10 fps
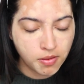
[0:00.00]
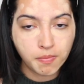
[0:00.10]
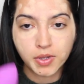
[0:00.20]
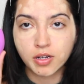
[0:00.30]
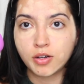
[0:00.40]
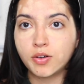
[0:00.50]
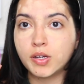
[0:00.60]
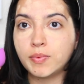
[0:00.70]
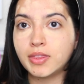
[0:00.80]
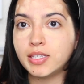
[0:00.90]
I'm gonna go
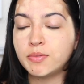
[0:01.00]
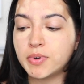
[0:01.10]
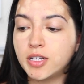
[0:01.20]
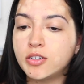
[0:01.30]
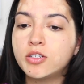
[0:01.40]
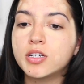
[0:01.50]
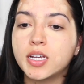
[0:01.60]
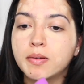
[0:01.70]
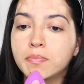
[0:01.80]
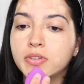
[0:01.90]
in with the sponge
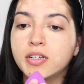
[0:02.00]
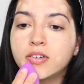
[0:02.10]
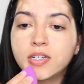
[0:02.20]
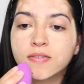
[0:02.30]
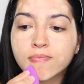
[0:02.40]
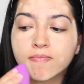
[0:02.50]
and blend.